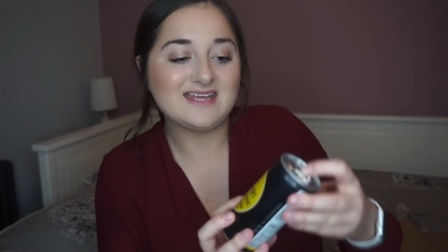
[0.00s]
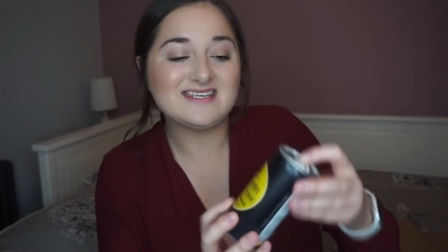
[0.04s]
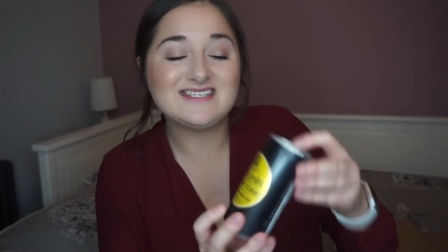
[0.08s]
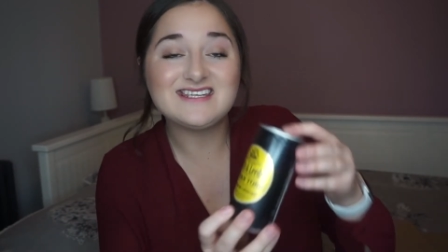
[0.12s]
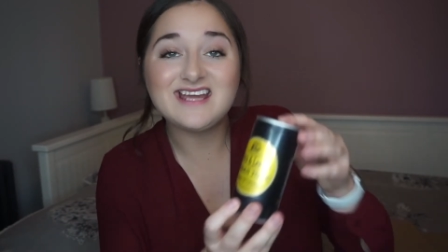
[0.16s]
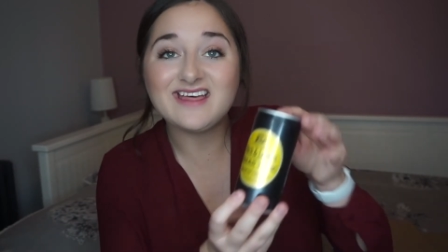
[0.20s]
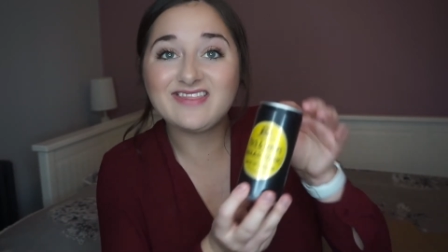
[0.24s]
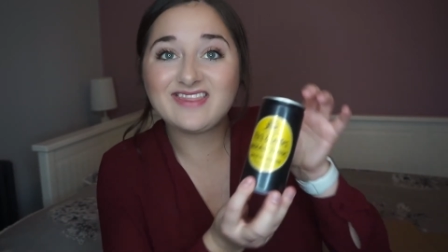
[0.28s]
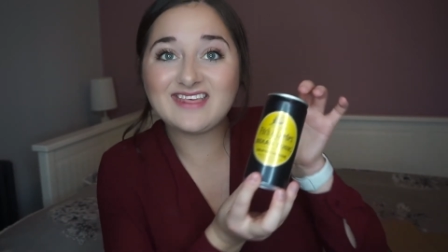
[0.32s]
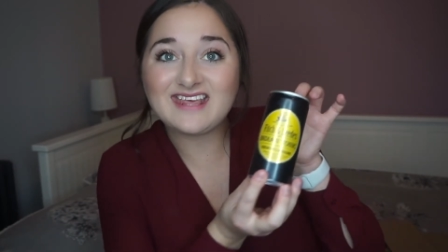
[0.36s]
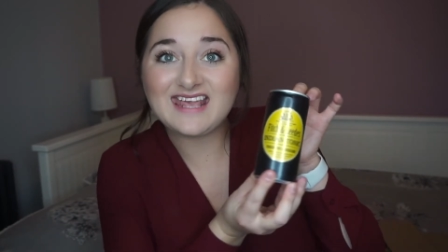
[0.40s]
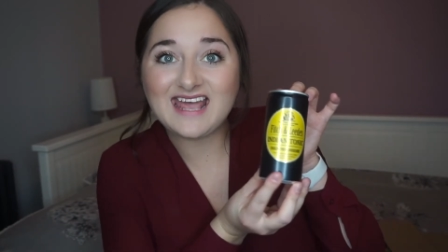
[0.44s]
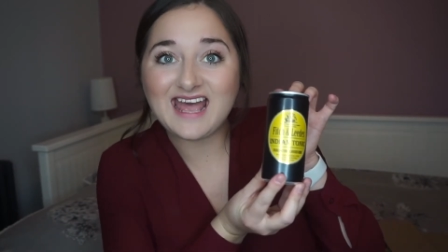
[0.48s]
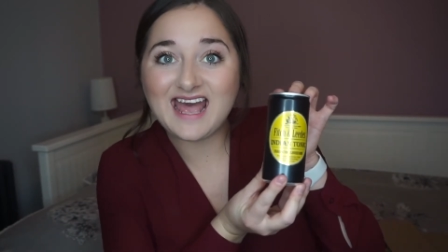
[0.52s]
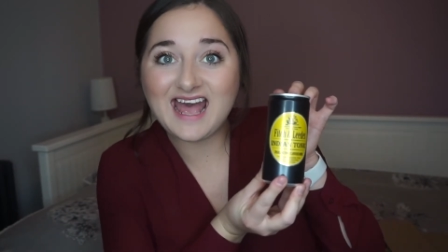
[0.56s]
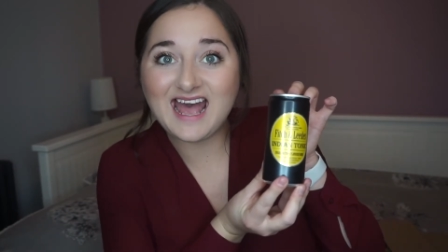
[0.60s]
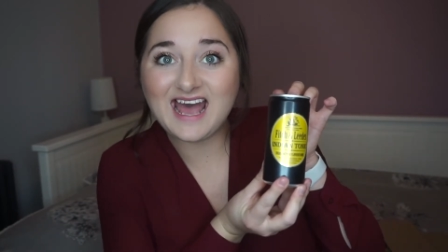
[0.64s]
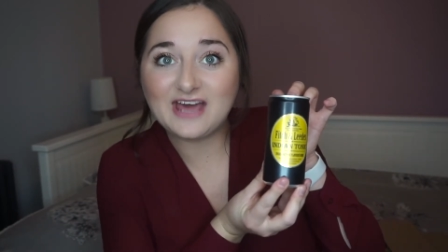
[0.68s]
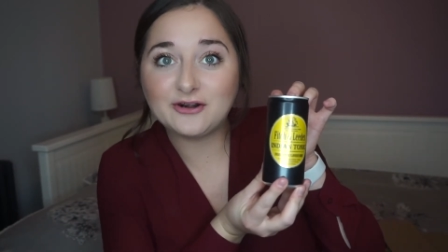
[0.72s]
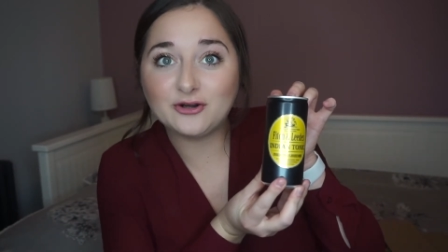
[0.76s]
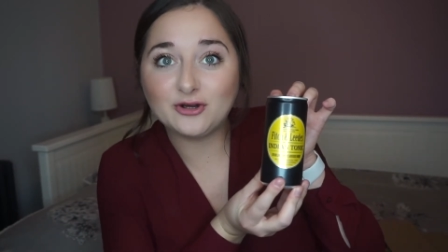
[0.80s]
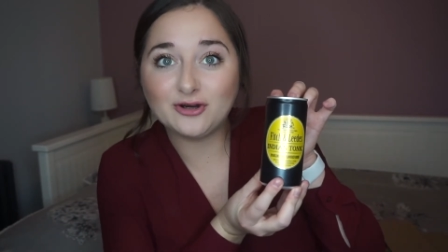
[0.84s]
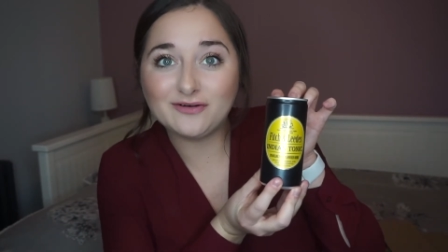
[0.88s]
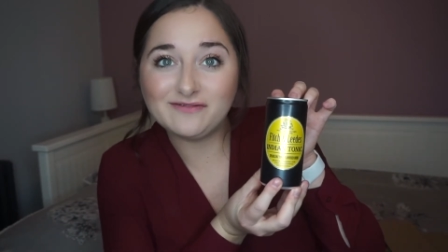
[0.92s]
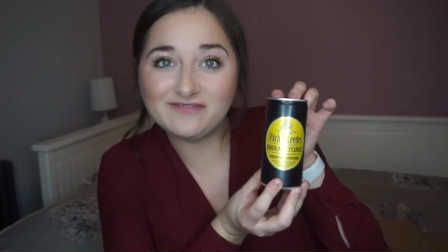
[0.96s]
another
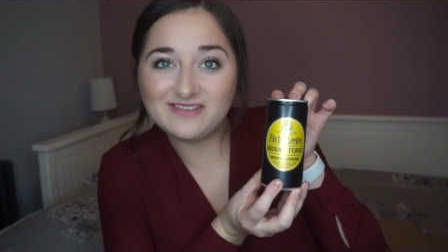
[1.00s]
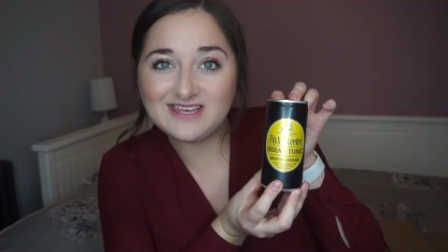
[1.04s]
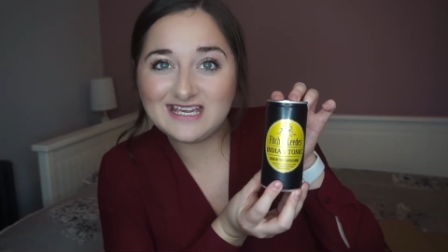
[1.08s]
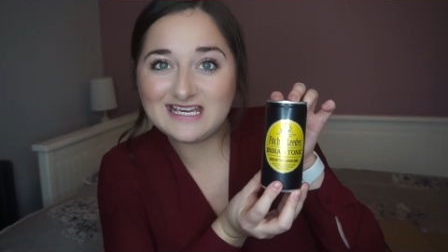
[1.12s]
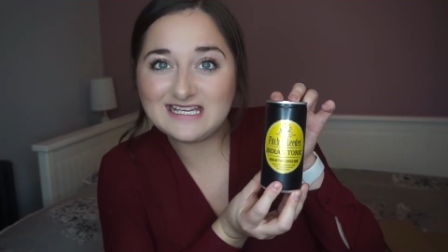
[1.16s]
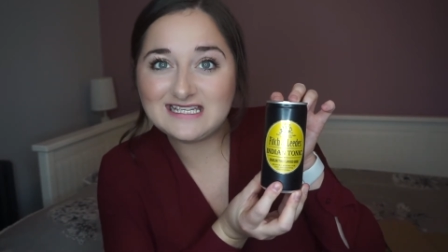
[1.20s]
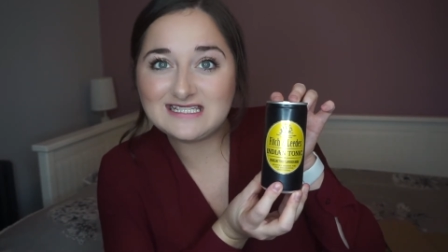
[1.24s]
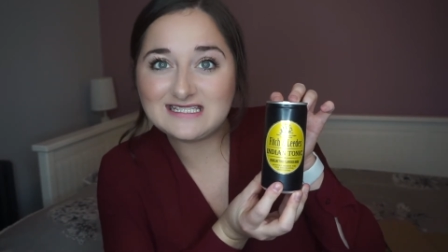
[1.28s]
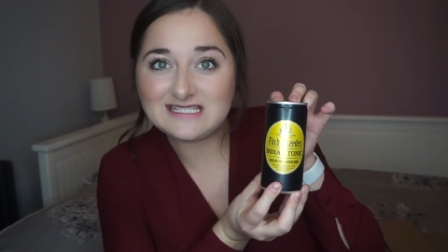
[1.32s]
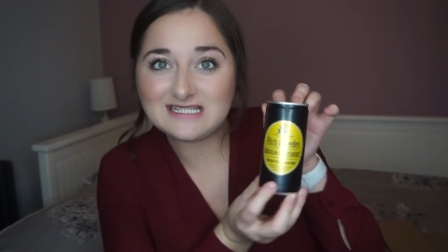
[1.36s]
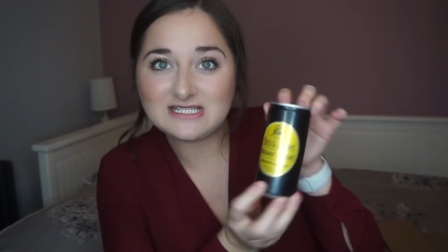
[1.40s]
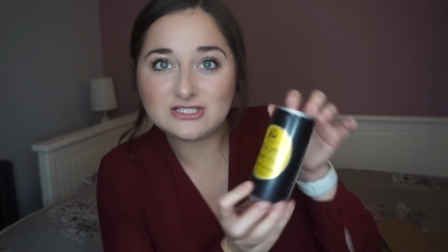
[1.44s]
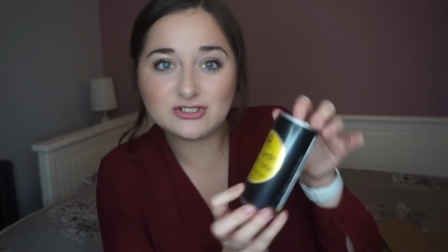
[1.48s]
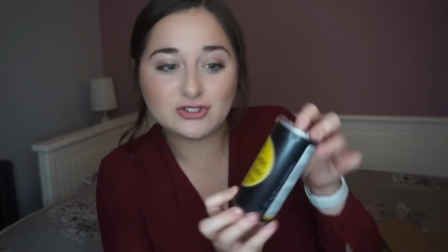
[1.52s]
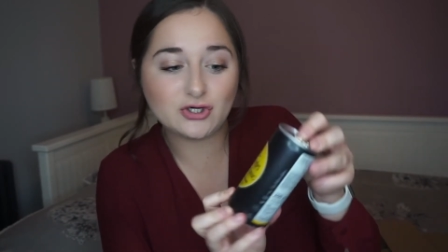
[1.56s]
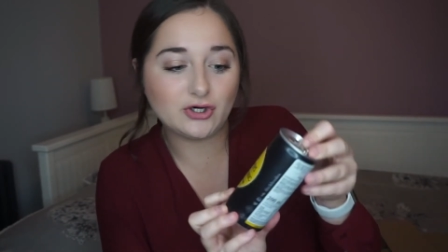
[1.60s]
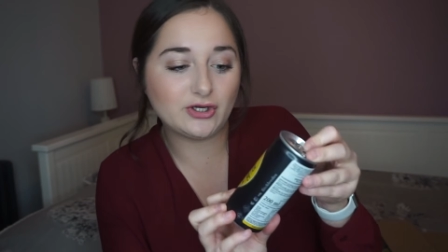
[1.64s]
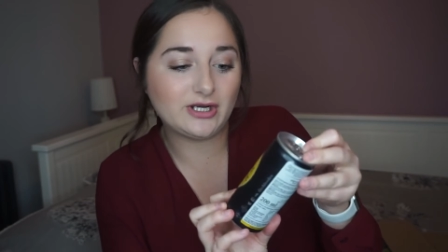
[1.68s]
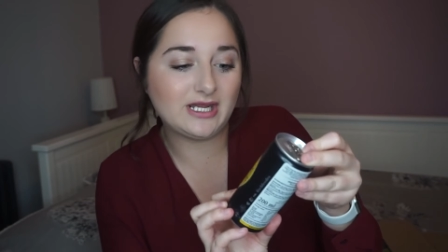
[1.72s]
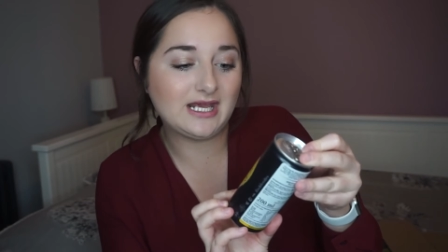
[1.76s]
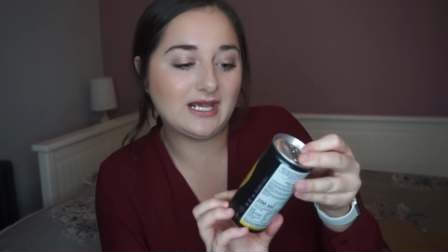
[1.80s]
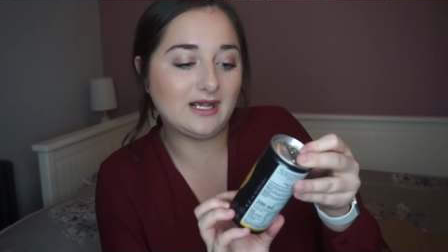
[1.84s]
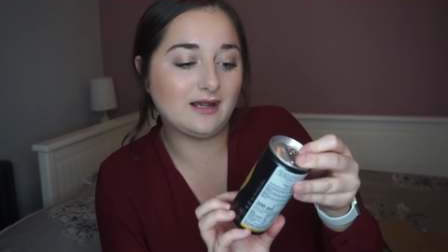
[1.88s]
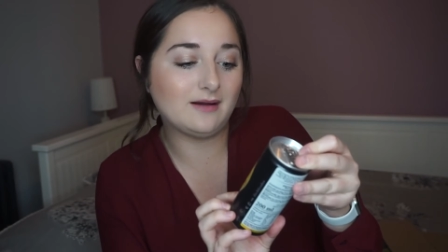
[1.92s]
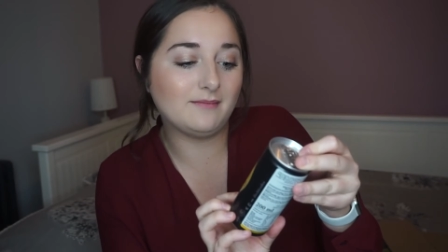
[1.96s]
can of the Indian
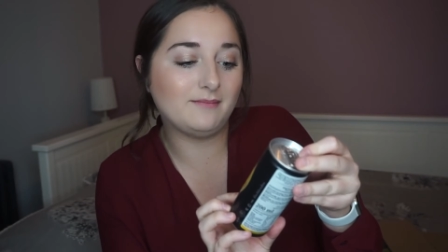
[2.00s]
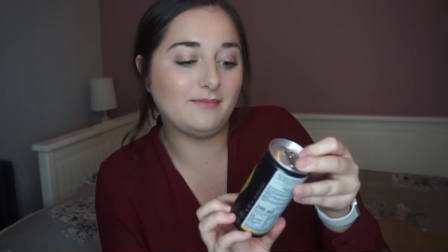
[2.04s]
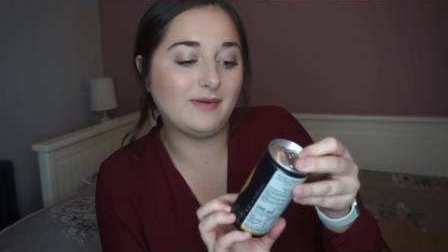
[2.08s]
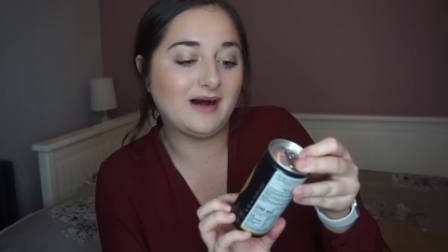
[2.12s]
Tonic